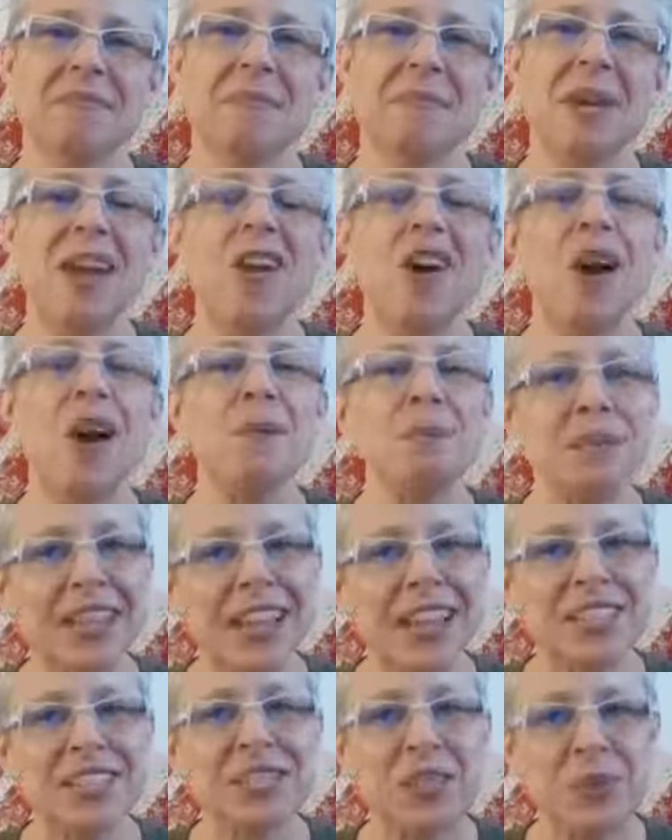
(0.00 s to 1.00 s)
May God
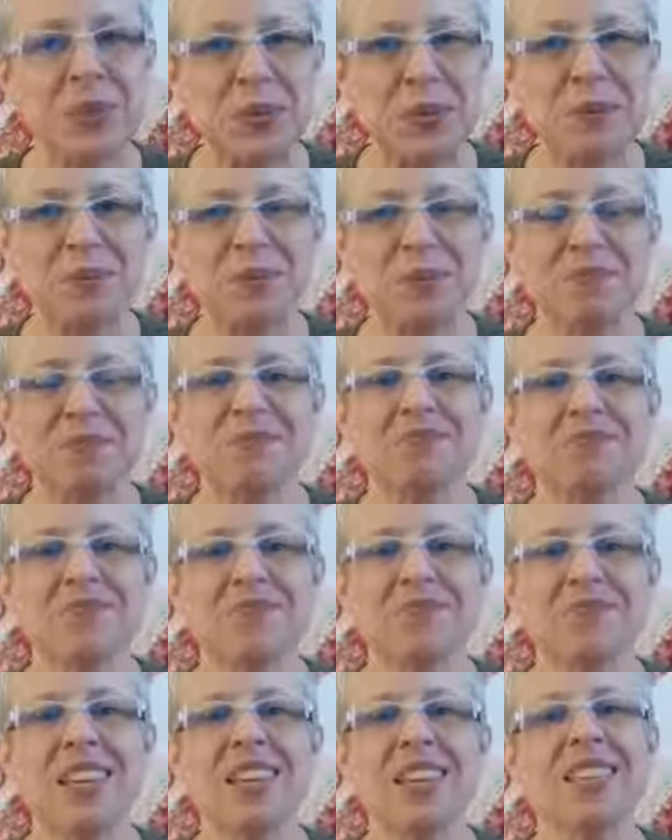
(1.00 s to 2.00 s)
bless you
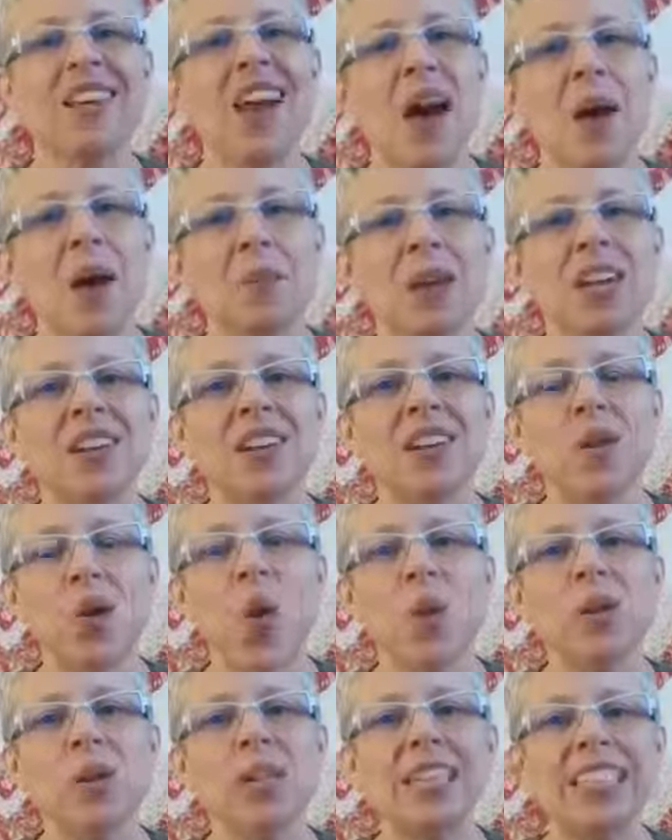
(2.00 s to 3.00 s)
in the coming
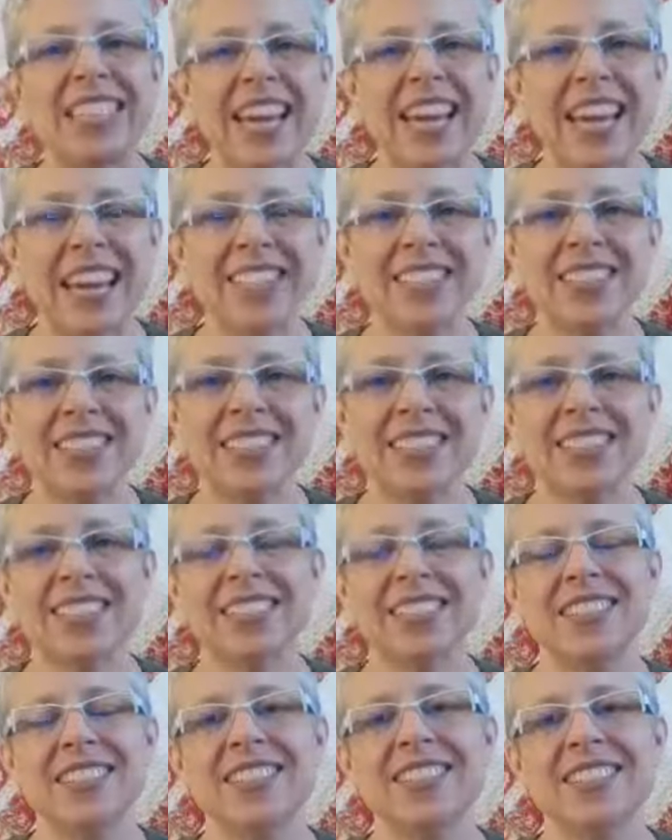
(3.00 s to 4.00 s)
holy days
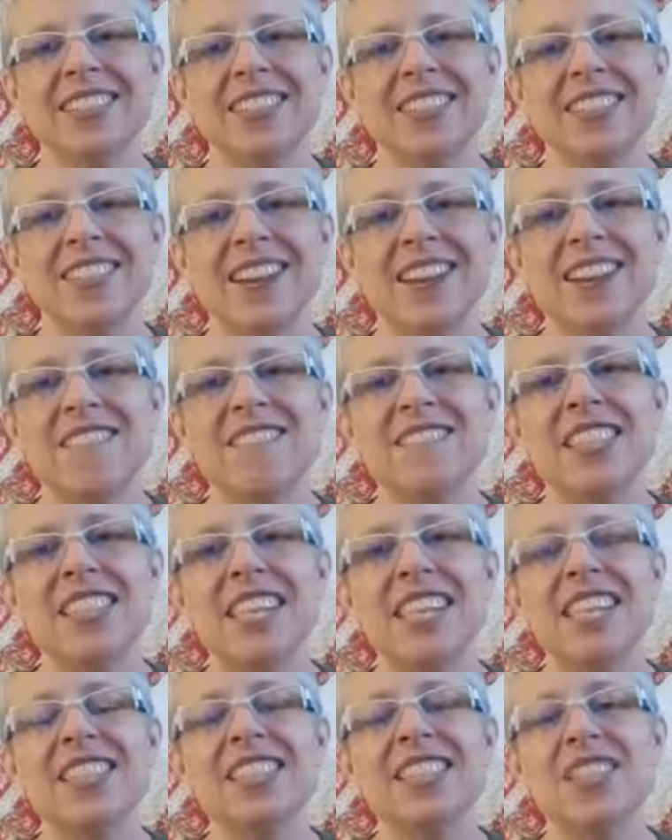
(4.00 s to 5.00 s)
of
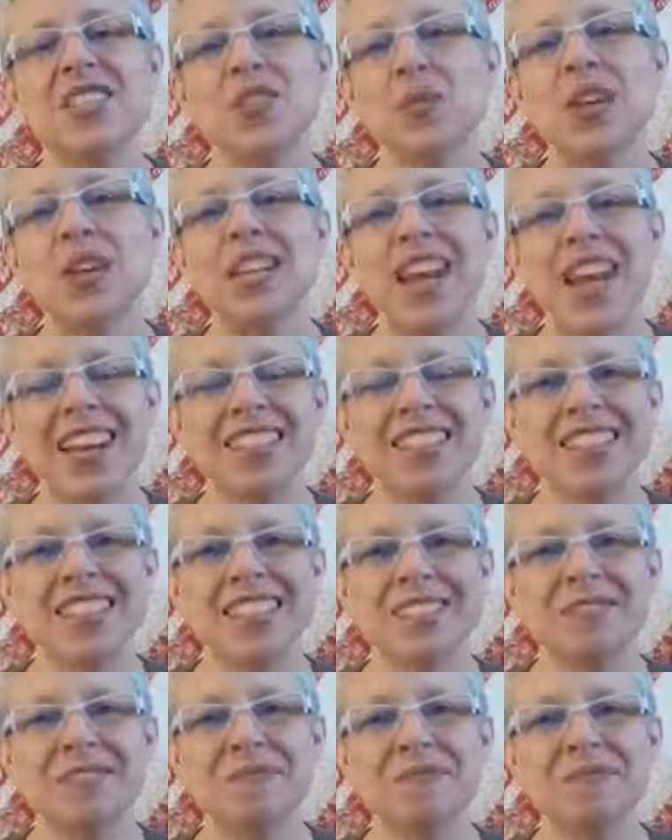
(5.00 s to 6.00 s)
these 3
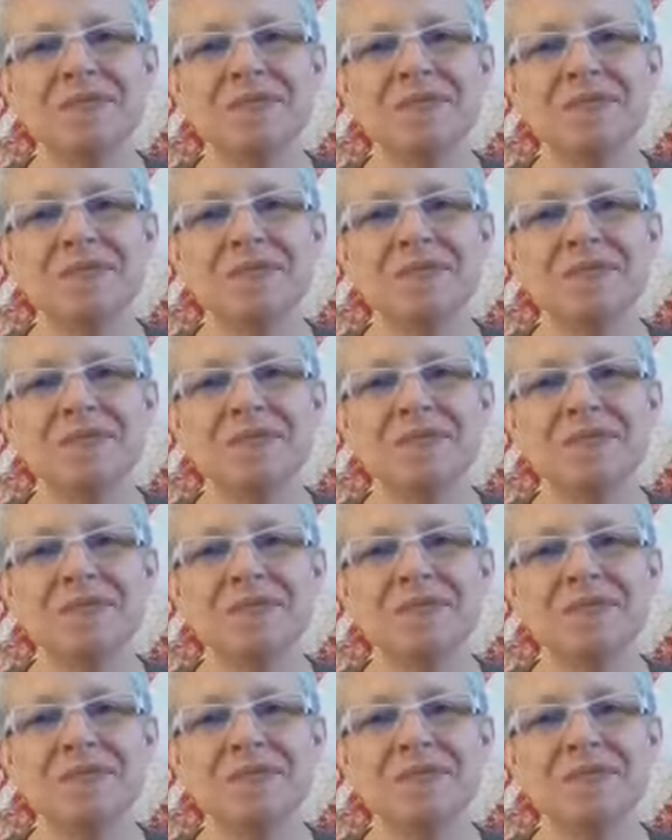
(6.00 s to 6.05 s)
nights.